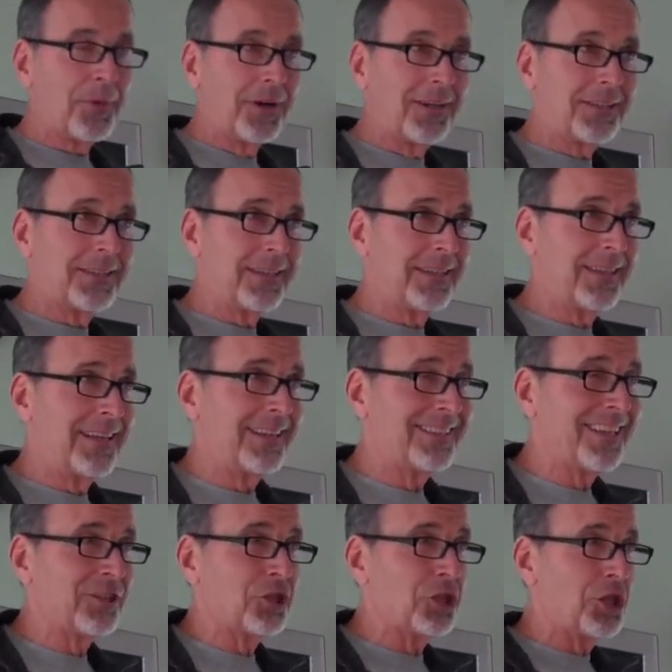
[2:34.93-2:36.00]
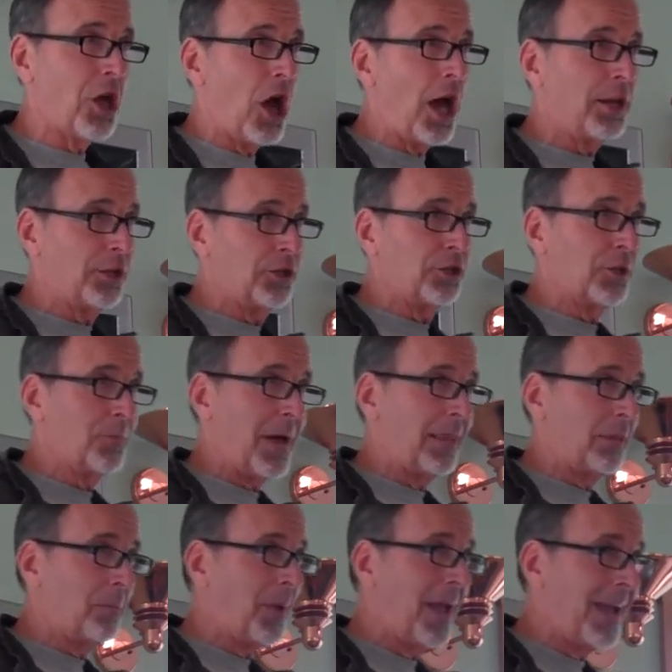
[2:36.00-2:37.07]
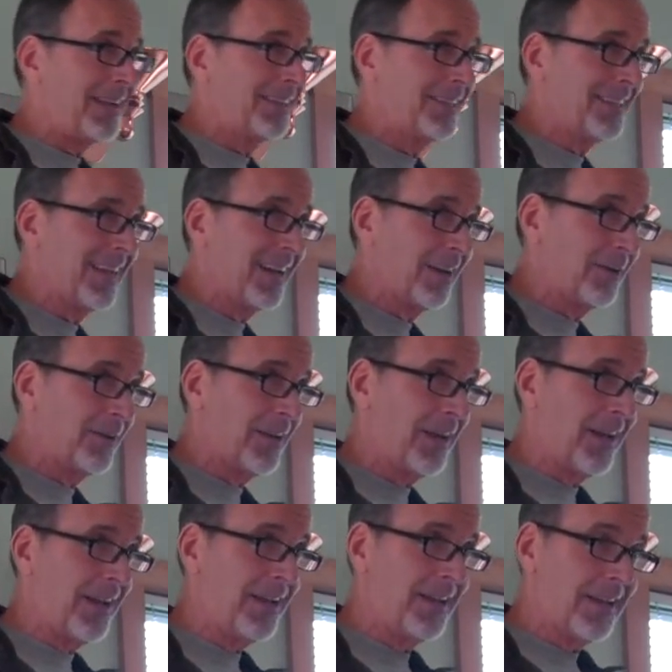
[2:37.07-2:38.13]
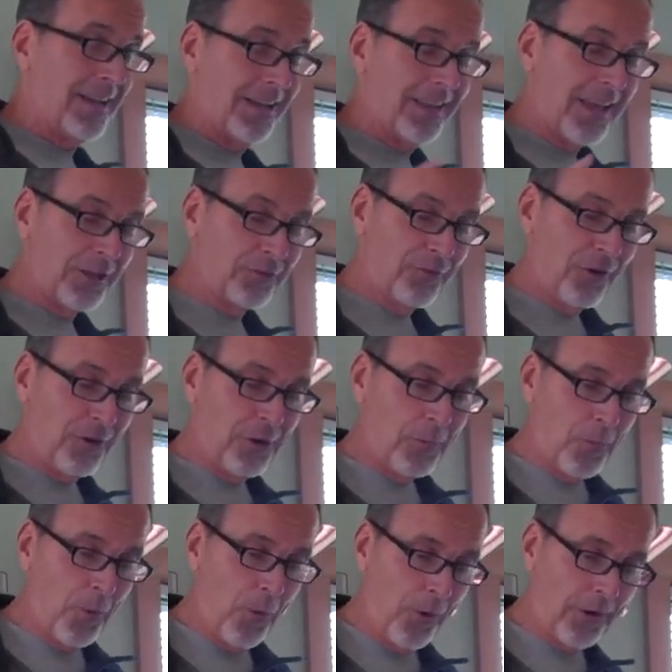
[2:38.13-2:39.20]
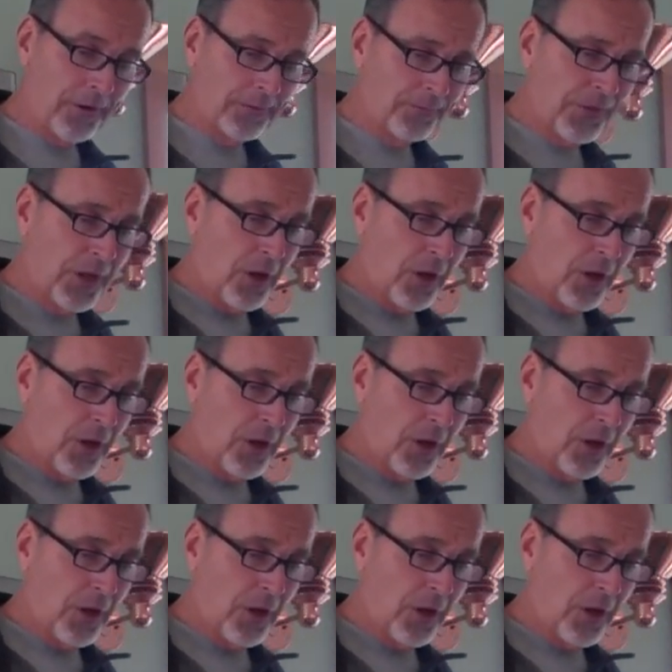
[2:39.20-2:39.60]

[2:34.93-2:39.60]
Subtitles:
But listen to this, it's not just about the paycheck, okay? And that's very important.